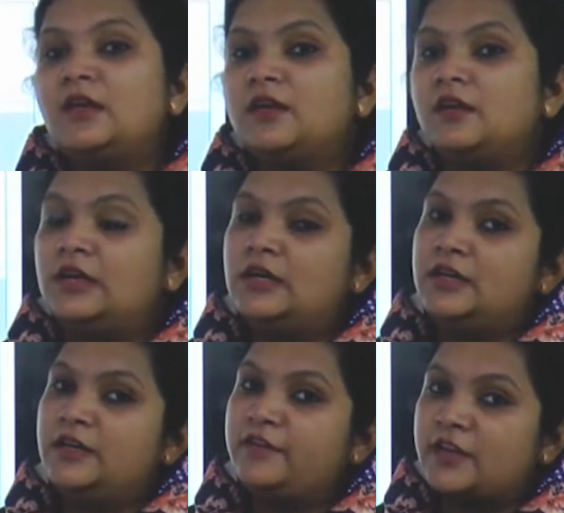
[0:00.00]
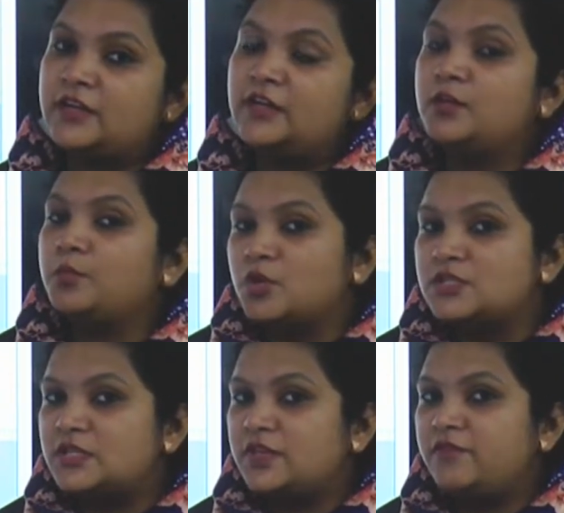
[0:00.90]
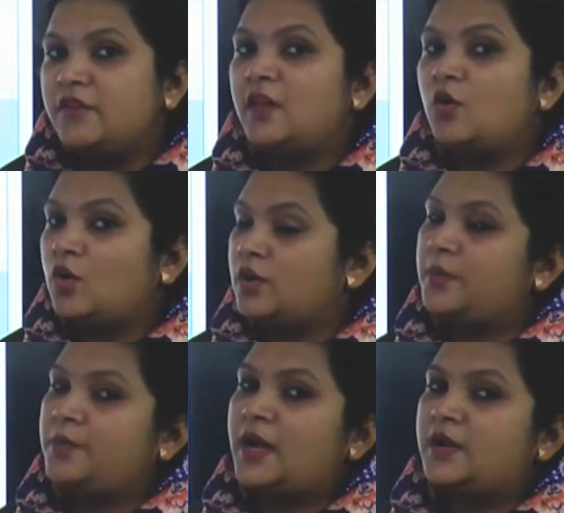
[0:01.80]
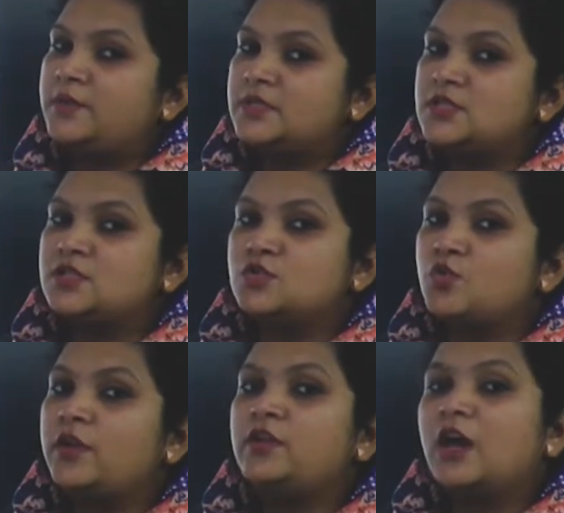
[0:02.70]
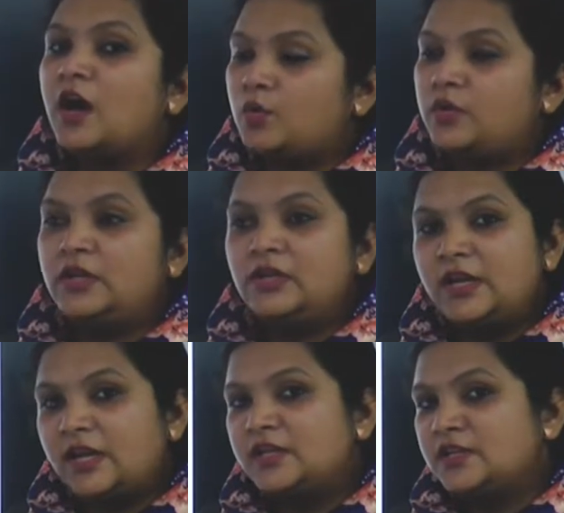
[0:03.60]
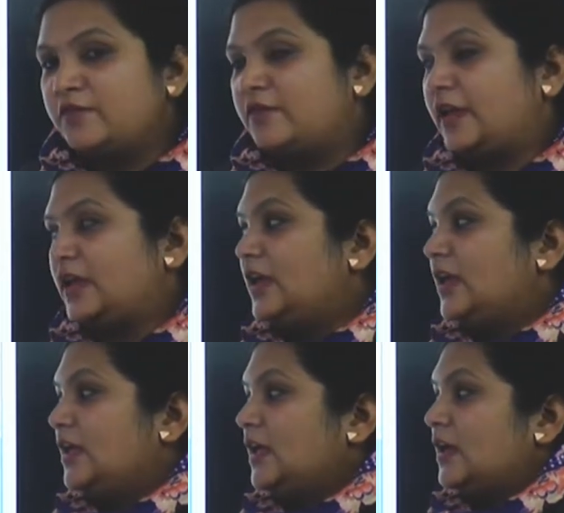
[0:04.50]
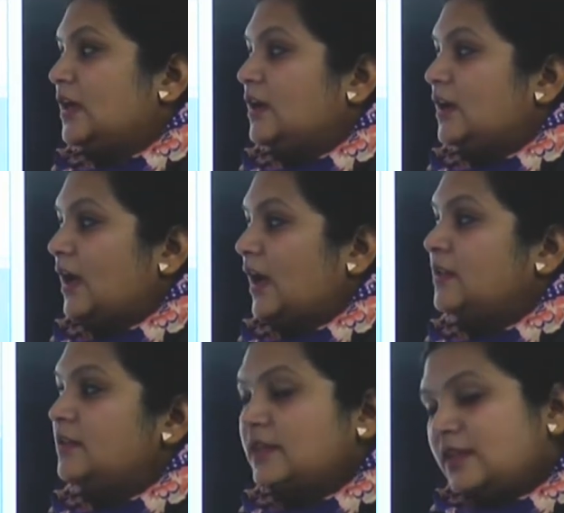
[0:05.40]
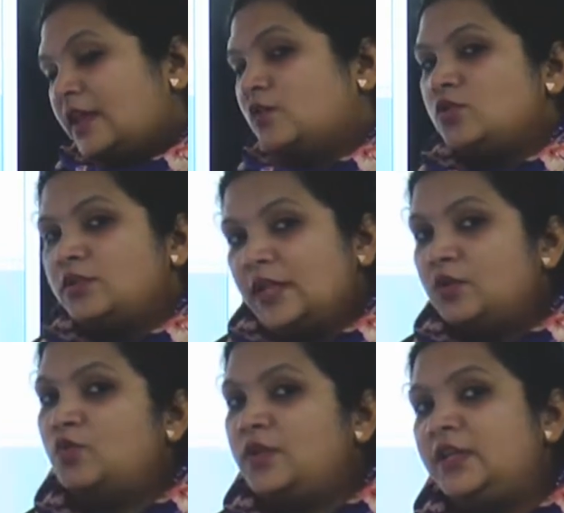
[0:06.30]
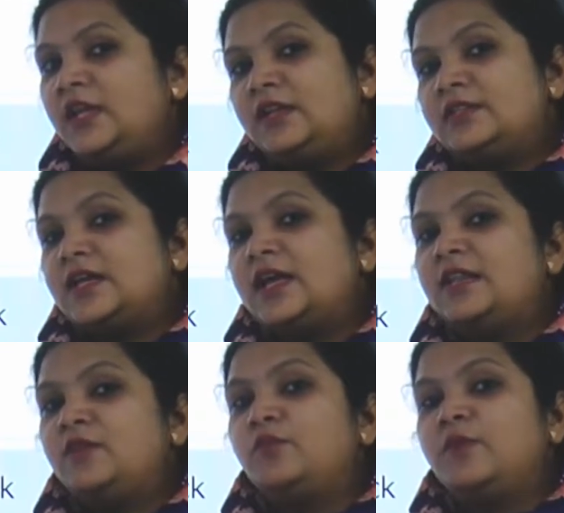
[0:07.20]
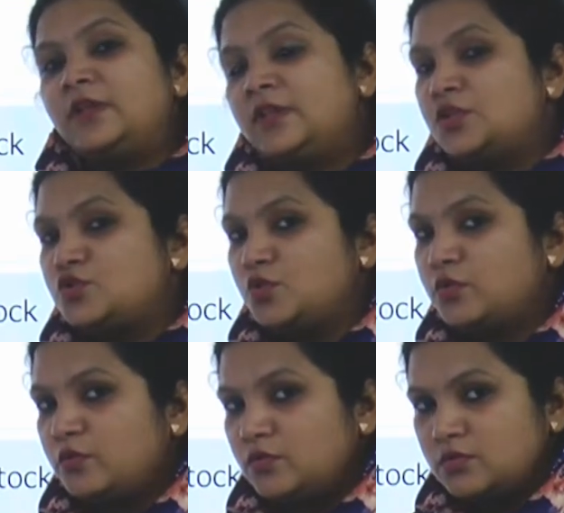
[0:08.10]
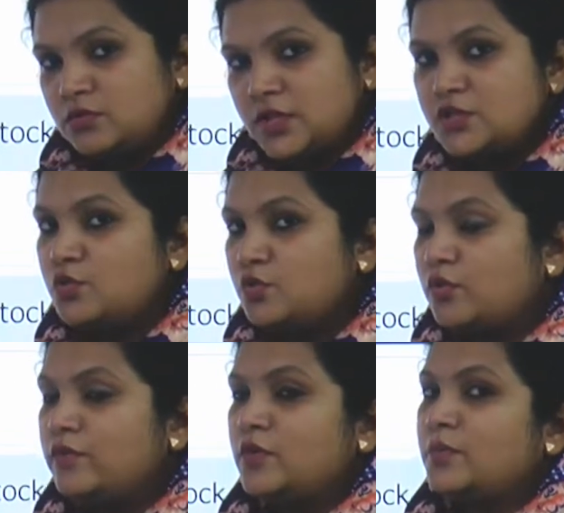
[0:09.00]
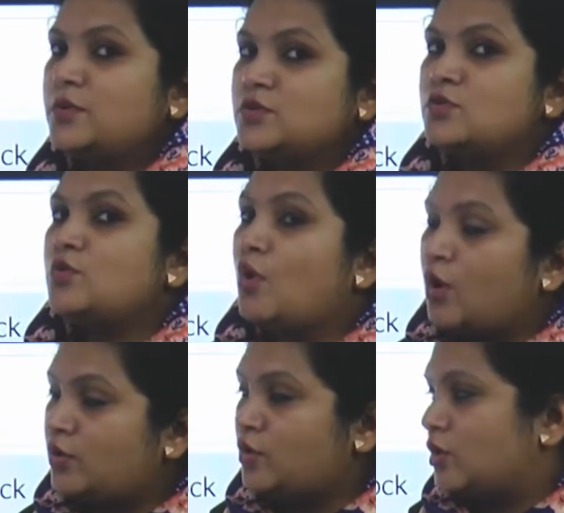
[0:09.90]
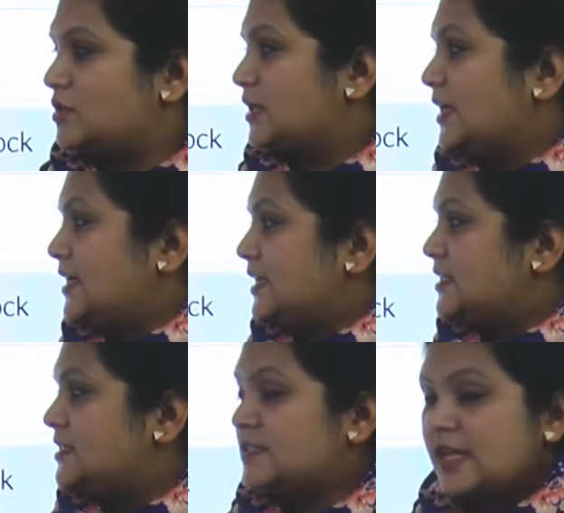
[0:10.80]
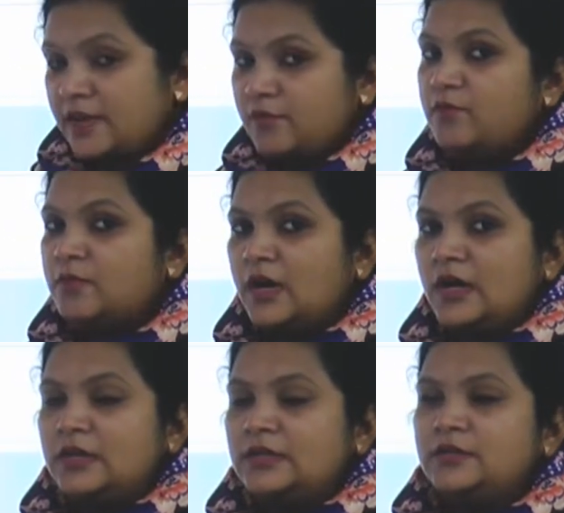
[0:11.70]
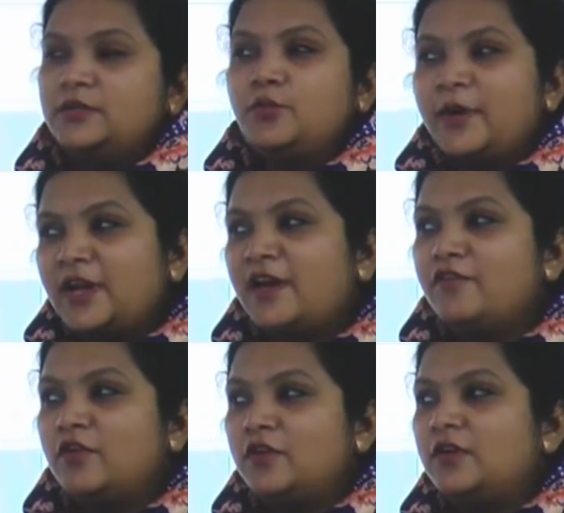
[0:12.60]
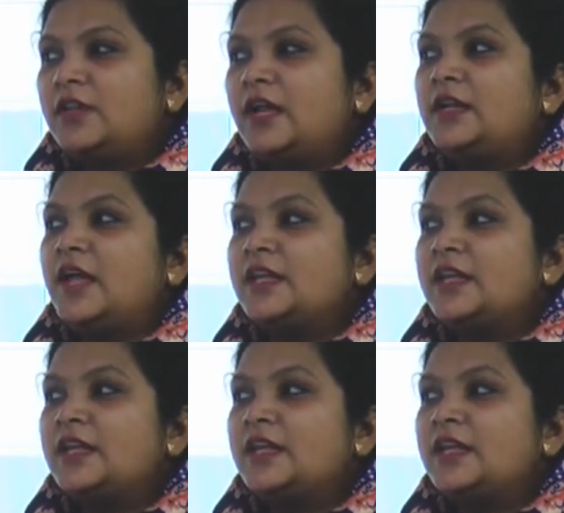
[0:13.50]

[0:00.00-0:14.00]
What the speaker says: affected in a positive way or a brand image is going down in a negative way. And then only they decide that whether they should go for a merger or not. Just like you might have heard that